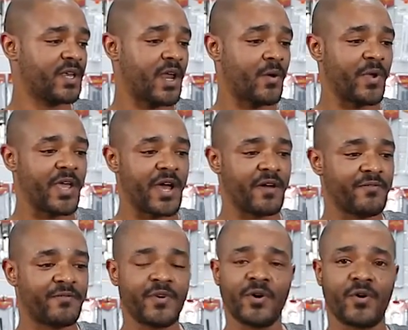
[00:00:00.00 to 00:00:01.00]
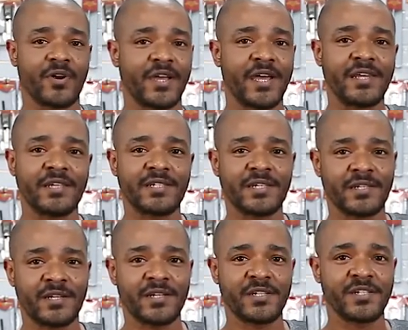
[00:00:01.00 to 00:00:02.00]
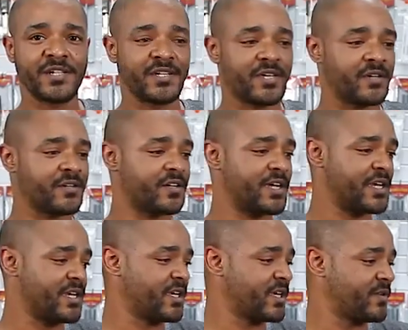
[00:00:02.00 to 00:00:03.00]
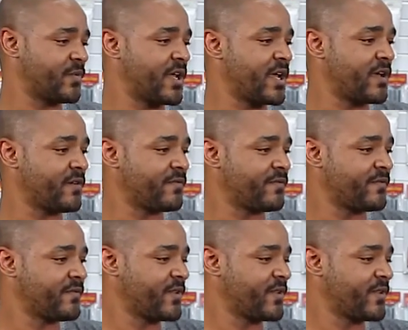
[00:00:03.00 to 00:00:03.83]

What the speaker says: Now we have organic technology, non-organic, and we have